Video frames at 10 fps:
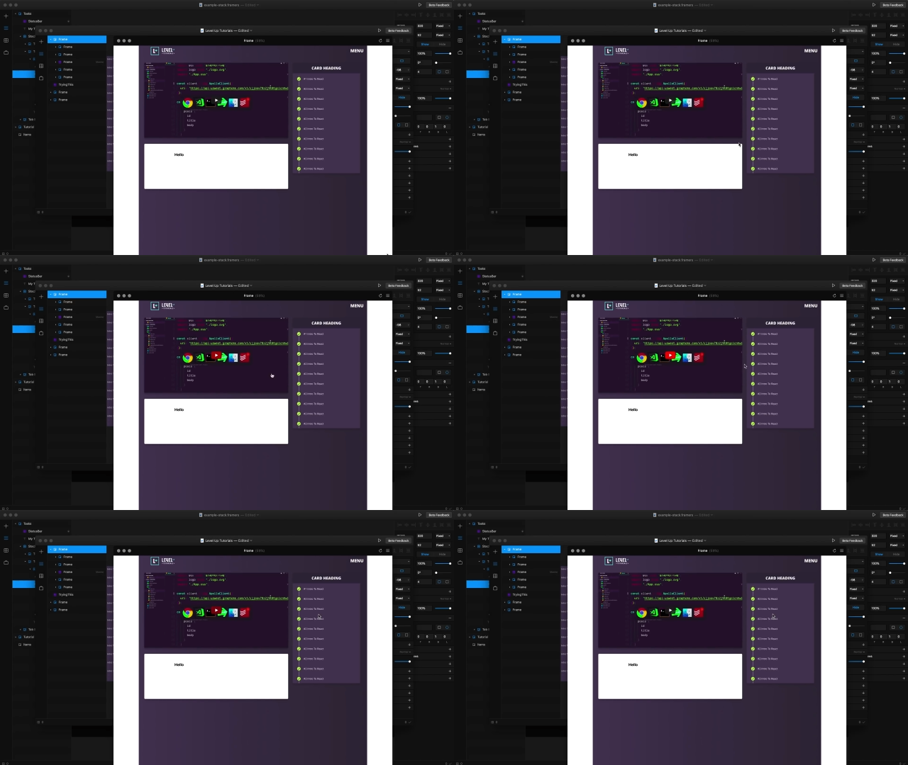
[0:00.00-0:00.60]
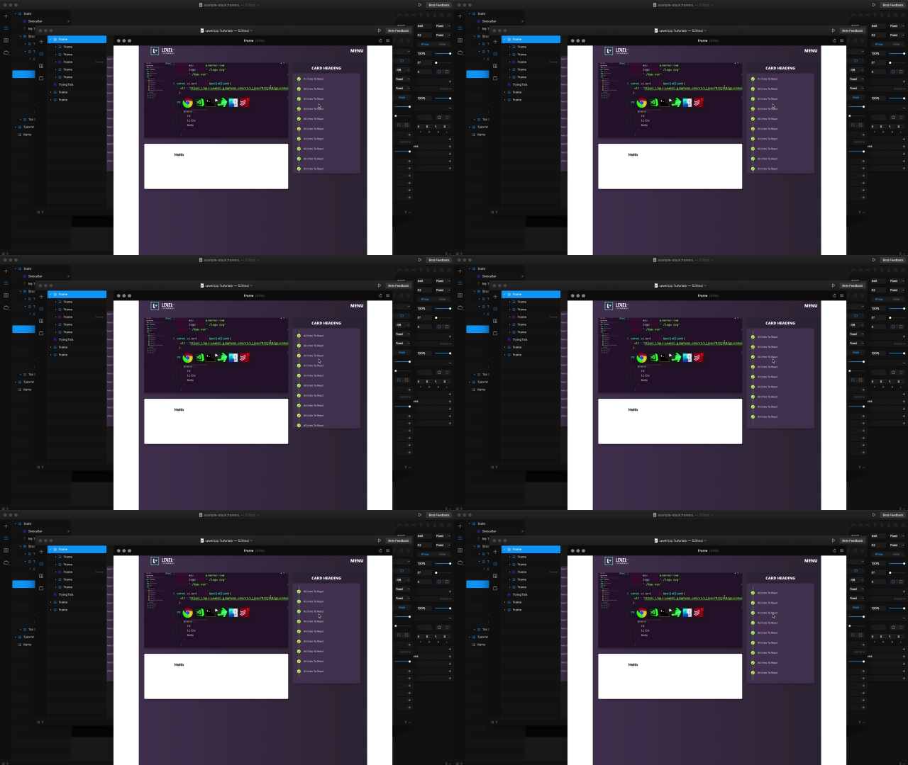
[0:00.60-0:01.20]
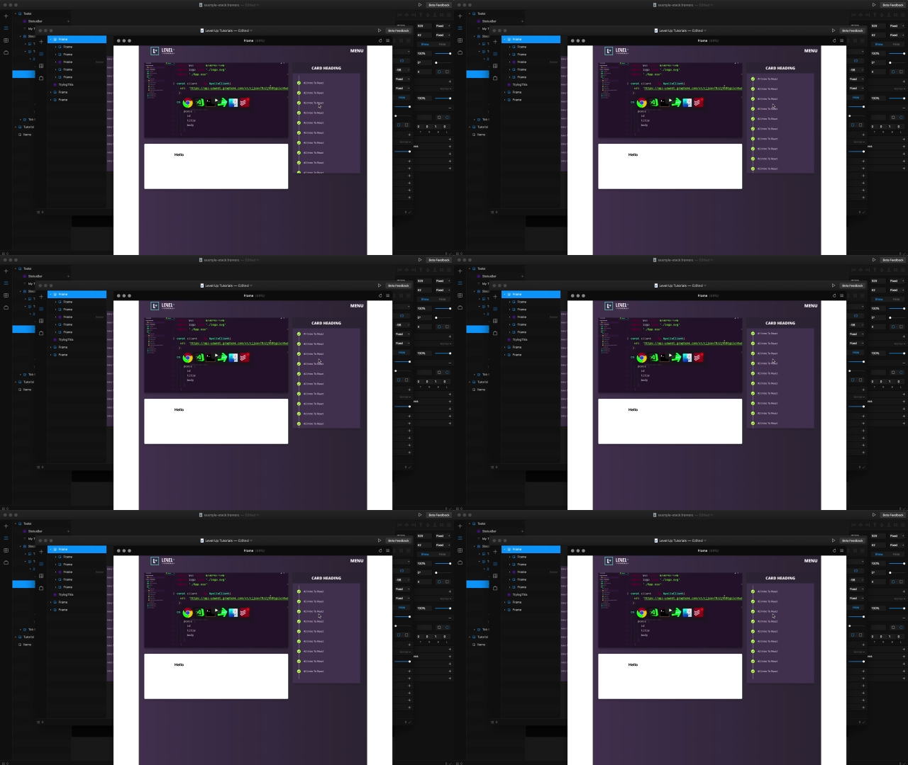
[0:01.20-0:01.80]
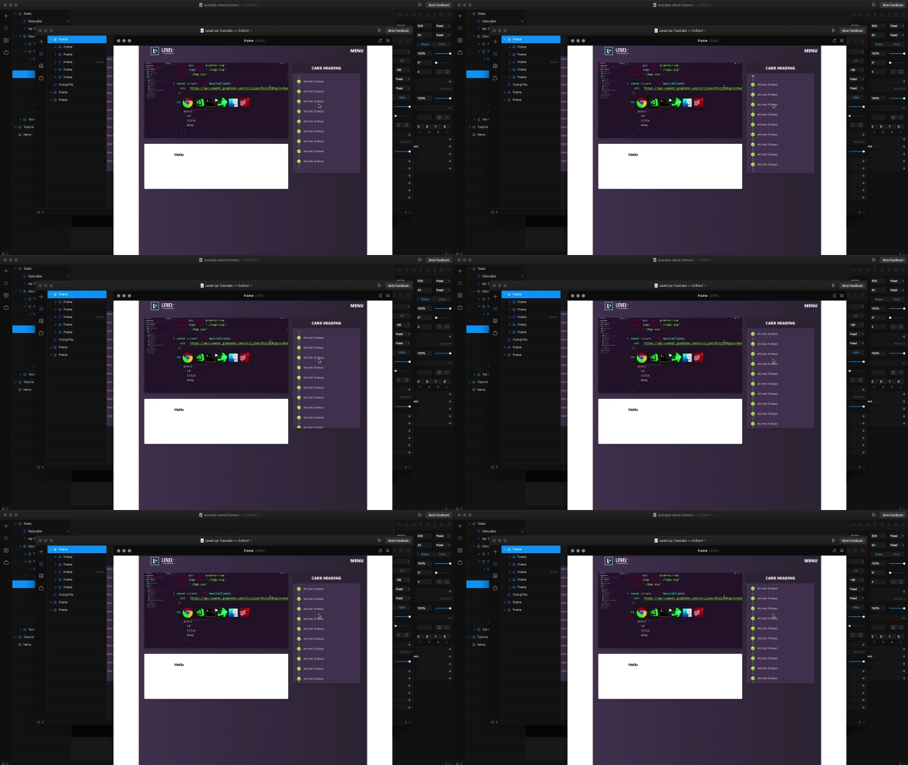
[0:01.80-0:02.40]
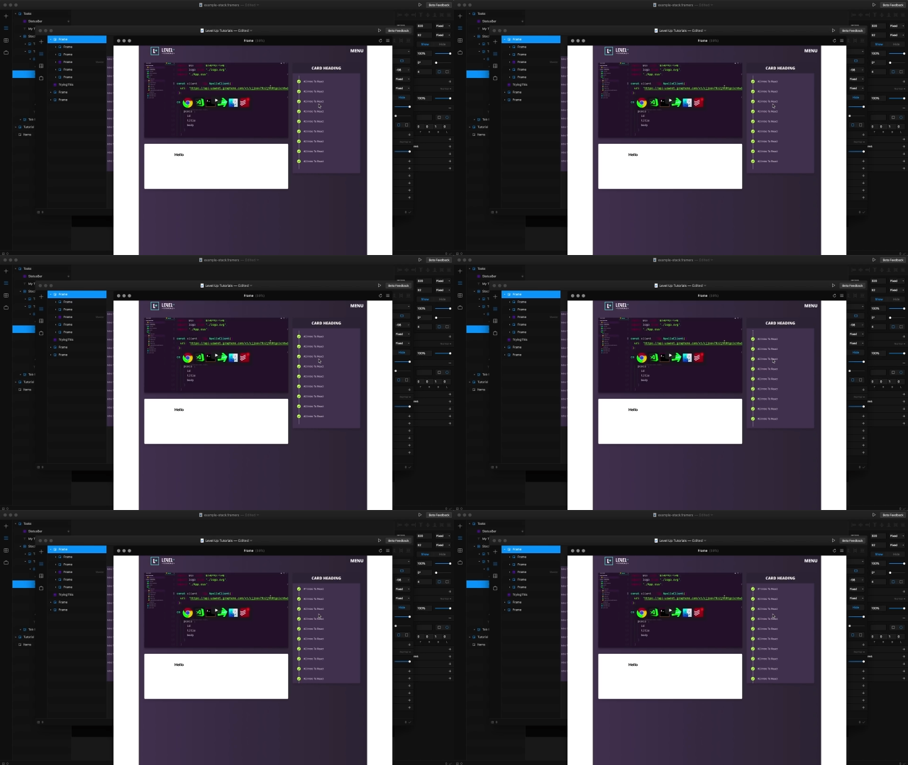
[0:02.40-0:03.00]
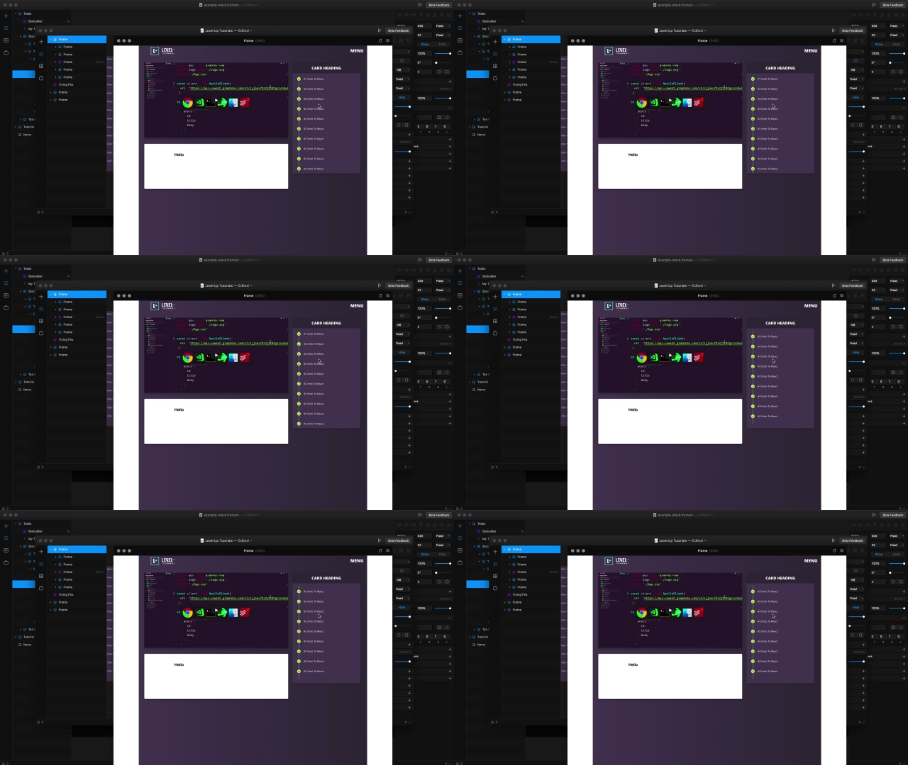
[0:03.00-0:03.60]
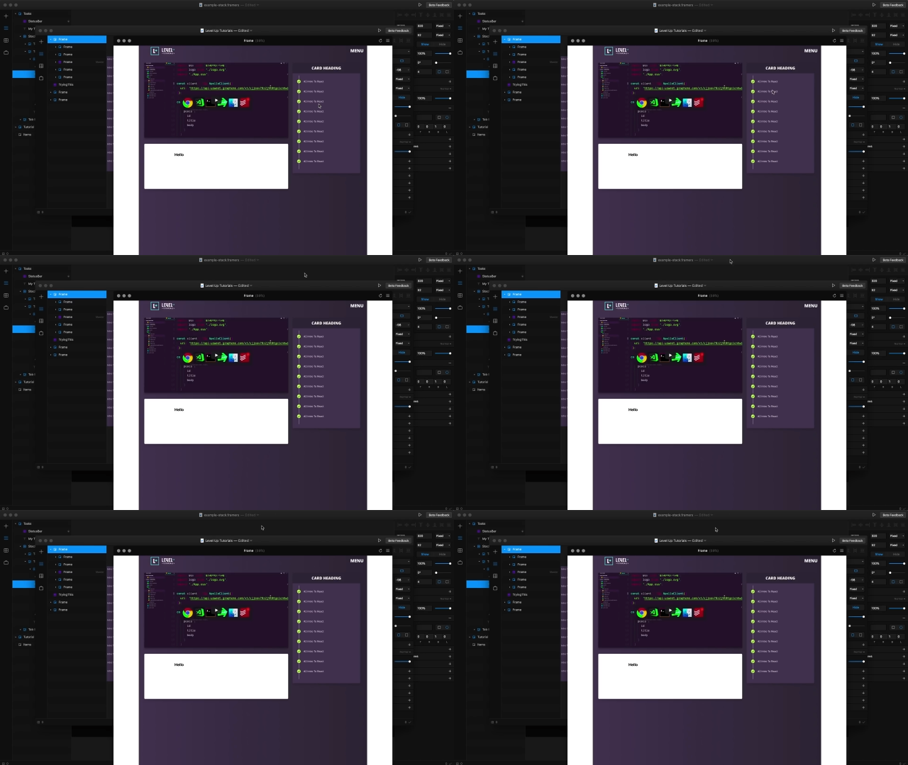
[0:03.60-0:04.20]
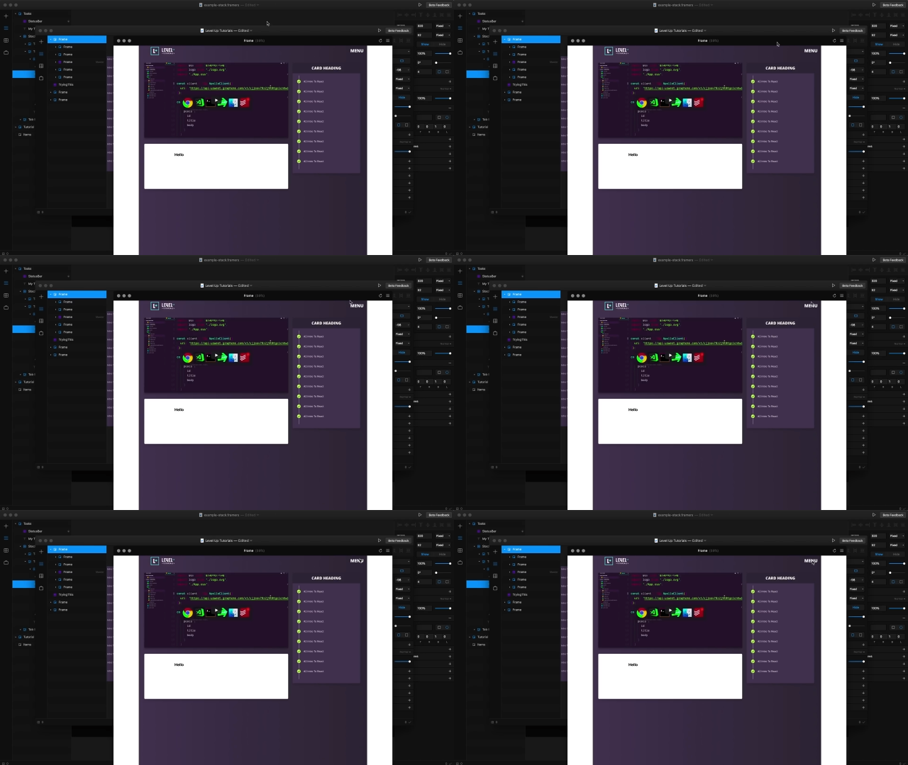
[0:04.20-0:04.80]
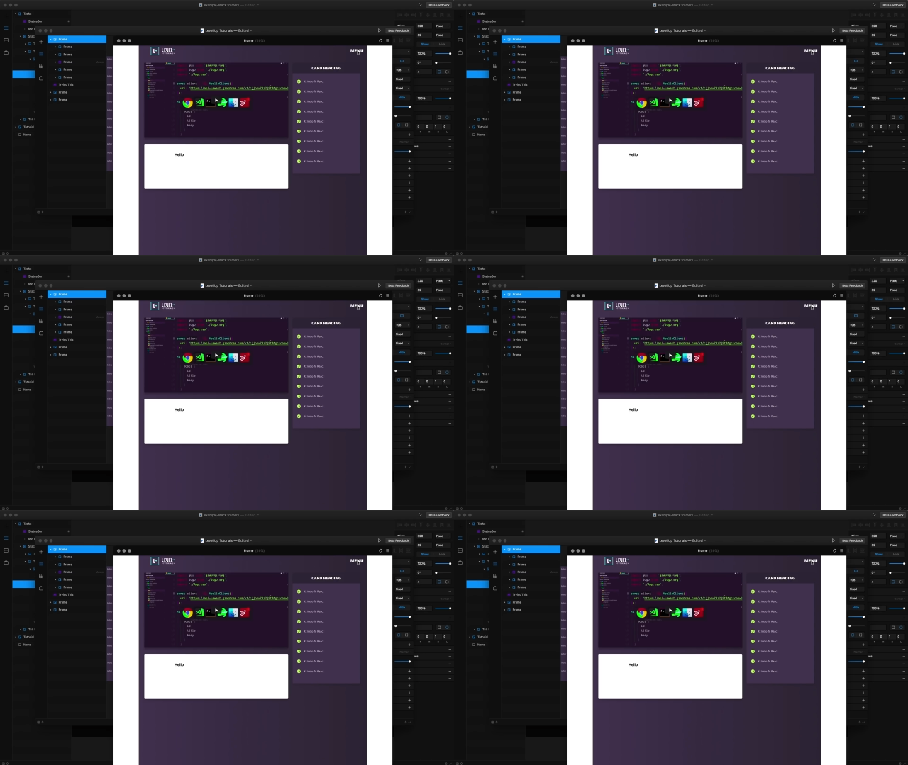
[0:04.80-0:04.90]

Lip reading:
No face is visible, so there are no lips to read.